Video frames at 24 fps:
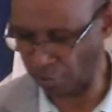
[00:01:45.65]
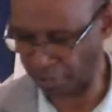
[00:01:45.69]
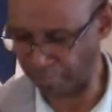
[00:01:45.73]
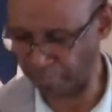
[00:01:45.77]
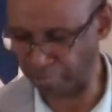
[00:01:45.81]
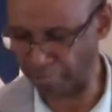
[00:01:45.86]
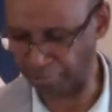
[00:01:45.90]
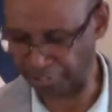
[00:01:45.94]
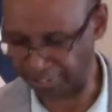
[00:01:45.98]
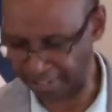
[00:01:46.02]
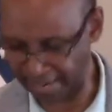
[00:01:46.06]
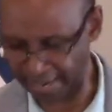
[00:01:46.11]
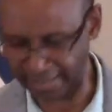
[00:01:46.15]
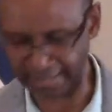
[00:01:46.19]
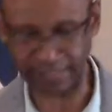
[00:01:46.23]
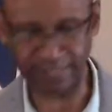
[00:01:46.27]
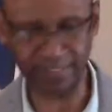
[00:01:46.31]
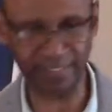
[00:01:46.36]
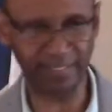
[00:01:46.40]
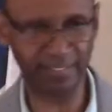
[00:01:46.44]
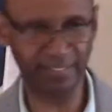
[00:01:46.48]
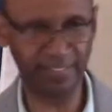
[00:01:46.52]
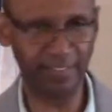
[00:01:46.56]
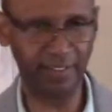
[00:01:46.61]
to protect
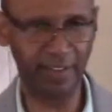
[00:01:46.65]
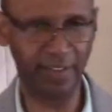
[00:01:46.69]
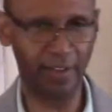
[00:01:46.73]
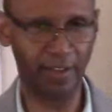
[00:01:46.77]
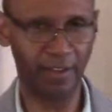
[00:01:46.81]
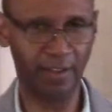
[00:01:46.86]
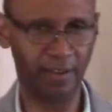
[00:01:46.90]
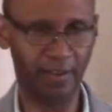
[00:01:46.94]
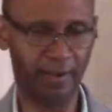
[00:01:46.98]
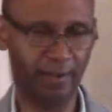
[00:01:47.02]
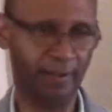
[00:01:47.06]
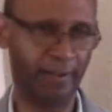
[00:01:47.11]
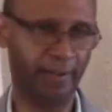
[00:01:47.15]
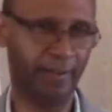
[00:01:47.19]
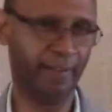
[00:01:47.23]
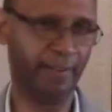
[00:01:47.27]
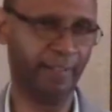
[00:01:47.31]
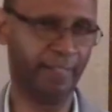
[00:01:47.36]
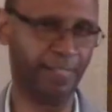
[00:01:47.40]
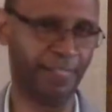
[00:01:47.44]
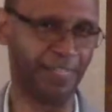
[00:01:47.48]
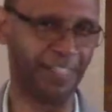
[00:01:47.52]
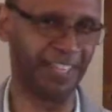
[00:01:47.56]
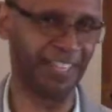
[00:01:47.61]

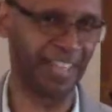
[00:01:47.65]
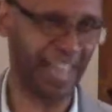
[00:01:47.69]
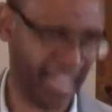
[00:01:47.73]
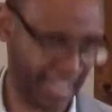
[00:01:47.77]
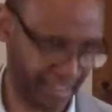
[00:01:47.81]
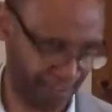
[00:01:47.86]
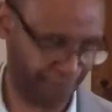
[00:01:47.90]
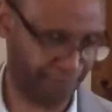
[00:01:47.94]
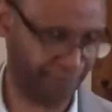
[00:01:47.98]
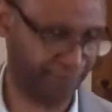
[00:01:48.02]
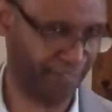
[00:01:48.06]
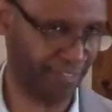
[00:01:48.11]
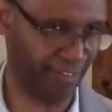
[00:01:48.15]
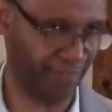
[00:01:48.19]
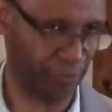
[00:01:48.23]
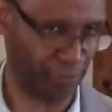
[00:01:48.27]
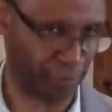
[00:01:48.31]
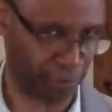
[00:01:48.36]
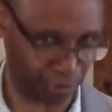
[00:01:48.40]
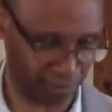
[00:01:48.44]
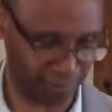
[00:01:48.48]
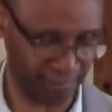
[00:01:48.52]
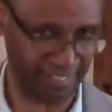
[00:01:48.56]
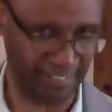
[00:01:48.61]
the life of the
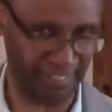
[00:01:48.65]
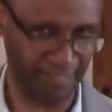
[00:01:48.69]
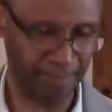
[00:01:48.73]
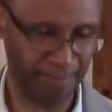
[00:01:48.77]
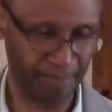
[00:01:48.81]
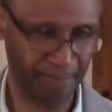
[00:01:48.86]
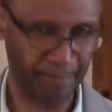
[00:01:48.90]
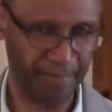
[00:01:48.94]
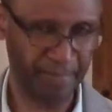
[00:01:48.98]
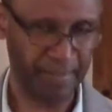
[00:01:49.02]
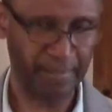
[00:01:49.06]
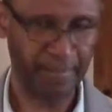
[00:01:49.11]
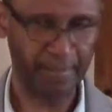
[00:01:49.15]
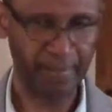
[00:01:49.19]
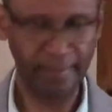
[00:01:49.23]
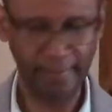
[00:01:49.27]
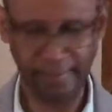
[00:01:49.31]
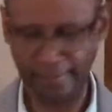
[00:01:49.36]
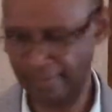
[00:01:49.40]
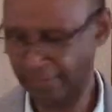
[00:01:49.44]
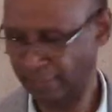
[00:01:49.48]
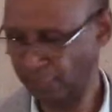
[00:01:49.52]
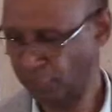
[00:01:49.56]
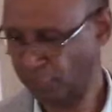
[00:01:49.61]
tree.
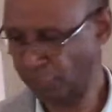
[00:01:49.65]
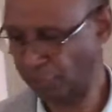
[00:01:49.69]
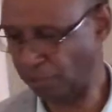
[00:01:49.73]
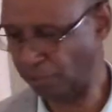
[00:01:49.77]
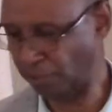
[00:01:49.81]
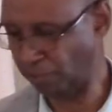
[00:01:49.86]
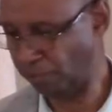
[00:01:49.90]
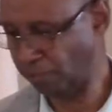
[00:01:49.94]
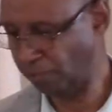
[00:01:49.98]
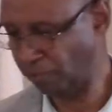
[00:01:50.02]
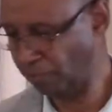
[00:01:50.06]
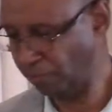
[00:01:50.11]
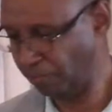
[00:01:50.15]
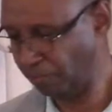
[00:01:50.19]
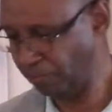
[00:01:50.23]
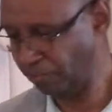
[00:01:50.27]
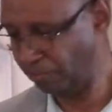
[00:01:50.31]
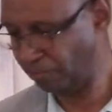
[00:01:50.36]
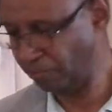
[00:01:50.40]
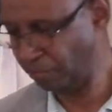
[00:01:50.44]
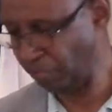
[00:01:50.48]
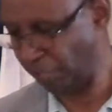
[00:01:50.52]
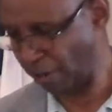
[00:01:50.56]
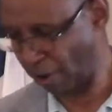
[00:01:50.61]
So
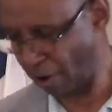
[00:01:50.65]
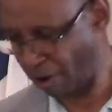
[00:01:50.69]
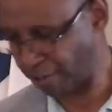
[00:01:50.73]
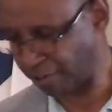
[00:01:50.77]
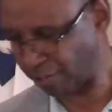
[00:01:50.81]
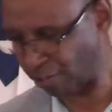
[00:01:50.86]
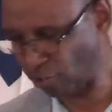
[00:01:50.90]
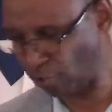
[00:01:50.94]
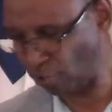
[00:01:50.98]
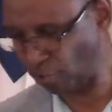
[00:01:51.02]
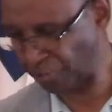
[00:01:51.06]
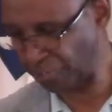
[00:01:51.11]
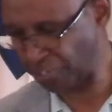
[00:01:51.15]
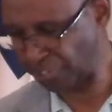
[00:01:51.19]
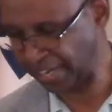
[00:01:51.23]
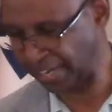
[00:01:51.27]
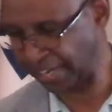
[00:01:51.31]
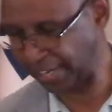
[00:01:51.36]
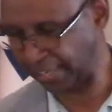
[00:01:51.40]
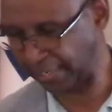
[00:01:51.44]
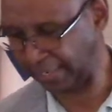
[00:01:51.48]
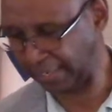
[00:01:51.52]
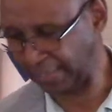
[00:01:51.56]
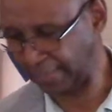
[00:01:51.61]
the article was
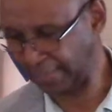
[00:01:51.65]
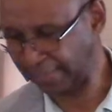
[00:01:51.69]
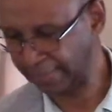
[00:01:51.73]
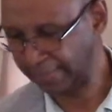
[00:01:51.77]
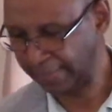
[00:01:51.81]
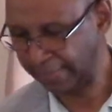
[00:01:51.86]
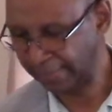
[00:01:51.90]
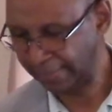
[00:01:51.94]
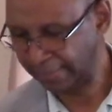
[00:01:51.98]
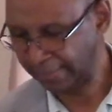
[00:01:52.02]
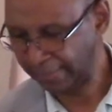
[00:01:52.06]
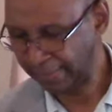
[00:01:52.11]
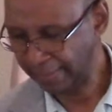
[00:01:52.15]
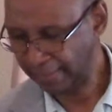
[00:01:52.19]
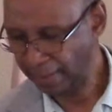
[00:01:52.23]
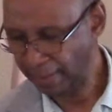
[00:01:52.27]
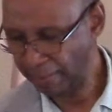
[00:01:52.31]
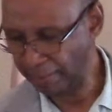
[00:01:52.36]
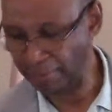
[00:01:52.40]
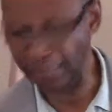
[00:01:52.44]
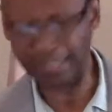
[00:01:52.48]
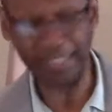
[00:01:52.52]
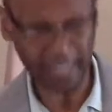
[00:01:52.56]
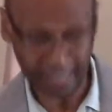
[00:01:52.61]
saying,
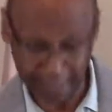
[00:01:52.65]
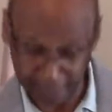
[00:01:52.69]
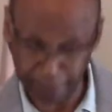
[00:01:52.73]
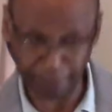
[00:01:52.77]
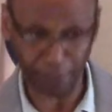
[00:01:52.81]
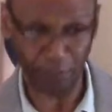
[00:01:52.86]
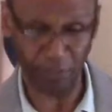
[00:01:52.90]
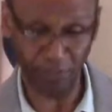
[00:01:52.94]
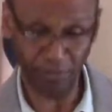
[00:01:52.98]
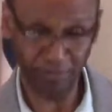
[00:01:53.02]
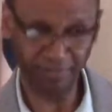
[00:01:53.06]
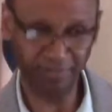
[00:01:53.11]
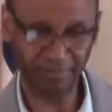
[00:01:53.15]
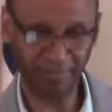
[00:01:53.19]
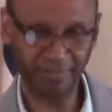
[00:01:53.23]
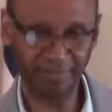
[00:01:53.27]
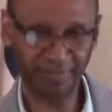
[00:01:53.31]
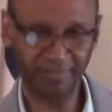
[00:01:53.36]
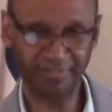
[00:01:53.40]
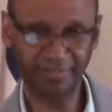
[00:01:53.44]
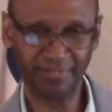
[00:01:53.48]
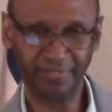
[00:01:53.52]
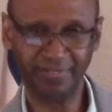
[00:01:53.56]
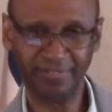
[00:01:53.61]
be careful
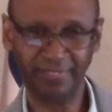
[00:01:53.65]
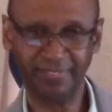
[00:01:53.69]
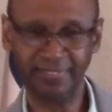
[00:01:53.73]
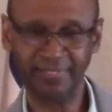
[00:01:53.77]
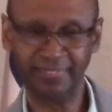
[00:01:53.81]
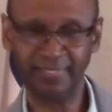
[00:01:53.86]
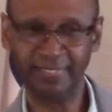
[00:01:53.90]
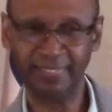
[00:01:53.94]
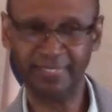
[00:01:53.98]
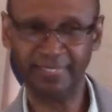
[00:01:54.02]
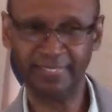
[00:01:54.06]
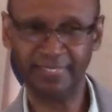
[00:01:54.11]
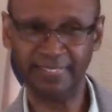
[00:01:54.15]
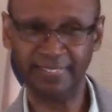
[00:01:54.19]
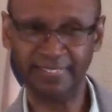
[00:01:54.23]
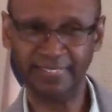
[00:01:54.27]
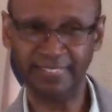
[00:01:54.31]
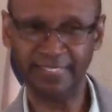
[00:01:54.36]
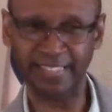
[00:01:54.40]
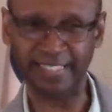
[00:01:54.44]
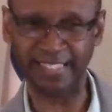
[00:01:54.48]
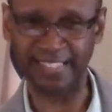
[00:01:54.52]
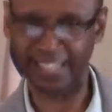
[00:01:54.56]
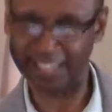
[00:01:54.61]

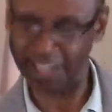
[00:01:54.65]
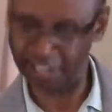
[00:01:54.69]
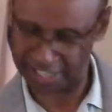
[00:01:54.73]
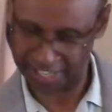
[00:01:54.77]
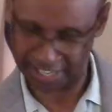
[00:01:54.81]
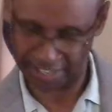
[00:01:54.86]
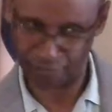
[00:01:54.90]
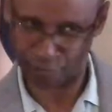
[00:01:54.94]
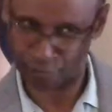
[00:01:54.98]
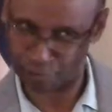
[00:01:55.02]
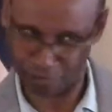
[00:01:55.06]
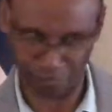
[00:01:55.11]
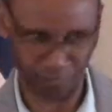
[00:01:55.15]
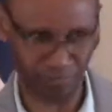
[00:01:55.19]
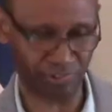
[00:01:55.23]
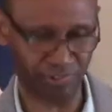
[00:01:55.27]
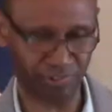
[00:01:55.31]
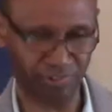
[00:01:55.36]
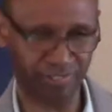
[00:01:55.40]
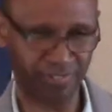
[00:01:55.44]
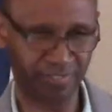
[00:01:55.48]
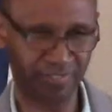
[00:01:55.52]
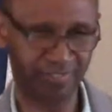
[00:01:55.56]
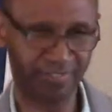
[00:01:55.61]
in cutting
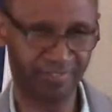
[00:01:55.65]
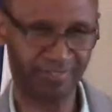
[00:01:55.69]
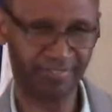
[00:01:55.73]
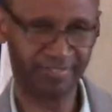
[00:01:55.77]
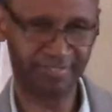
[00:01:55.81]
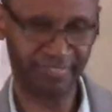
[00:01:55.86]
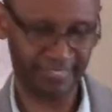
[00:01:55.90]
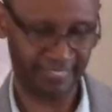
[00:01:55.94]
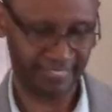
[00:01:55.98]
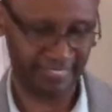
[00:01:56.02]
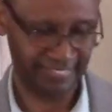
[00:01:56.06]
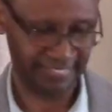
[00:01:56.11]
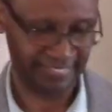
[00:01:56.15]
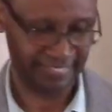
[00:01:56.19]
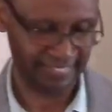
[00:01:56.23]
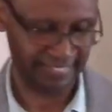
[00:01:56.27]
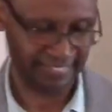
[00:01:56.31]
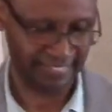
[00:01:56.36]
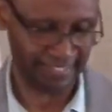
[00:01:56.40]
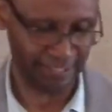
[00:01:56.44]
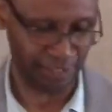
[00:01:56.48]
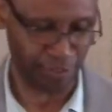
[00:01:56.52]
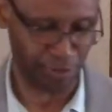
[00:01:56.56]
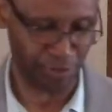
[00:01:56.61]
roots
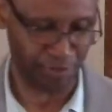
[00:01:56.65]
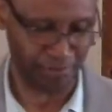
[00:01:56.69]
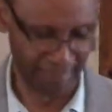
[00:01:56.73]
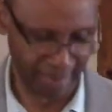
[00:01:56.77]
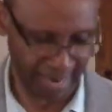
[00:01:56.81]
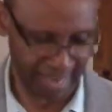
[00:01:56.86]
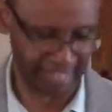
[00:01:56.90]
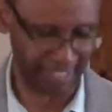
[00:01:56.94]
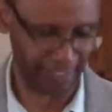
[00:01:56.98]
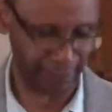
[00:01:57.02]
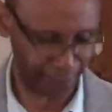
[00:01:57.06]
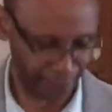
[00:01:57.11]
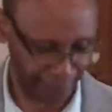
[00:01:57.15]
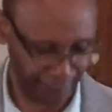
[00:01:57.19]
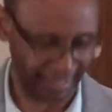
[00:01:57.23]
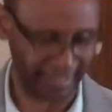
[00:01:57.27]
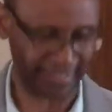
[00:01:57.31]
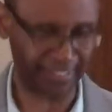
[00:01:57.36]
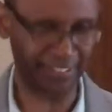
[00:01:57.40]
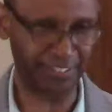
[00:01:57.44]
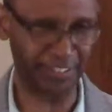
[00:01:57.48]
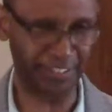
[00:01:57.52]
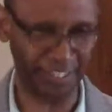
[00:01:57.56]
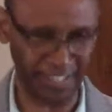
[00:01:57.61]
because you might
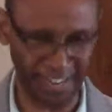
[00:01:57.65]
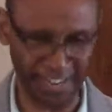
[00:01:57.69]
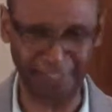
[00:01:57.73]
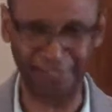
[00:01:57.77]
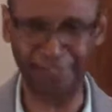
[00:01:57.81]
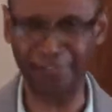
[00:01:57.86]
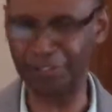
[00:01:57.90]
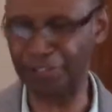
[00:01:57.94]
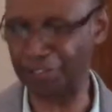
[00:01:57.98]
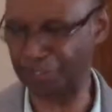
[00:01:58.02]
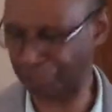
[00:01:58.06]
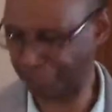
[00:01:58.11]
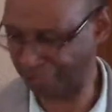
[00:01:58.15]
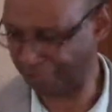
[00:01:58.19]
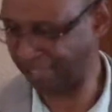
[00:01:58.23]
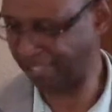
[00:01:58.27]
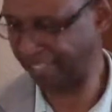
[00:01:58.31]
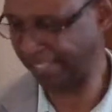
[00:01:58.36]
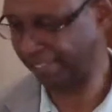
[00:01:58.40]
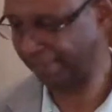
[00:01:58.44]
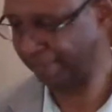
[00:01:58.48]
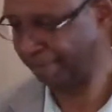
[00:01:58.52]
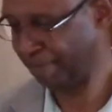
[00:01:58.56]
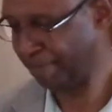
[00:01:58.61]
affect the life of the tree.
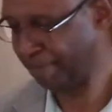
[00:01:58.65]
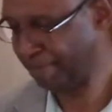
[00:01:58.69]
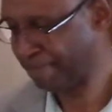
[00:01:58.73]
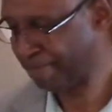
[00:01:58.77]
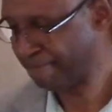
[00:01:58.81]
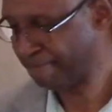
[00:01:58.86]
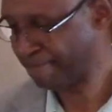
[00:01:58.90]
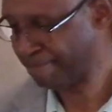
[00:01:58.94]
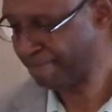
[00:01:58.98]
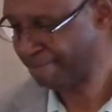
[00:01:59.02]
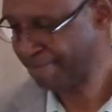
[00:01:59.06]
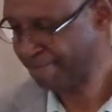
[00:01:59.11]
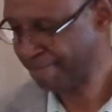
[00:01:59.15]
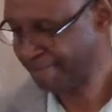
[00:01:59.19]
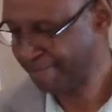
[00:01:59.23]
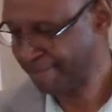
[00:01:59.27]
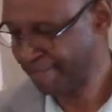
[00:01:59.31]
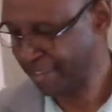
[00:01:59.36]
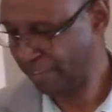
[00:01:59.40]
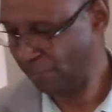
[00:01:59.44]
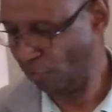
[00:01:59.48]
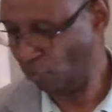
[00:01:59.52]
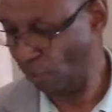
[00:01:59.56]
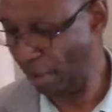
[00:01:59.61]

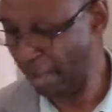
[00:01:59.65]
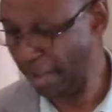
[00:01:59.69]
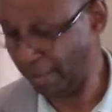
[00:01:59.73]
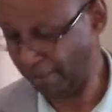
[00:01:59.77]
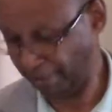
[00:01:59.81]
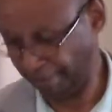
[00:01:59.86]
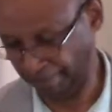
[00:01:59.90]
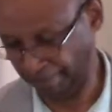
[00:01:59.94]
Well,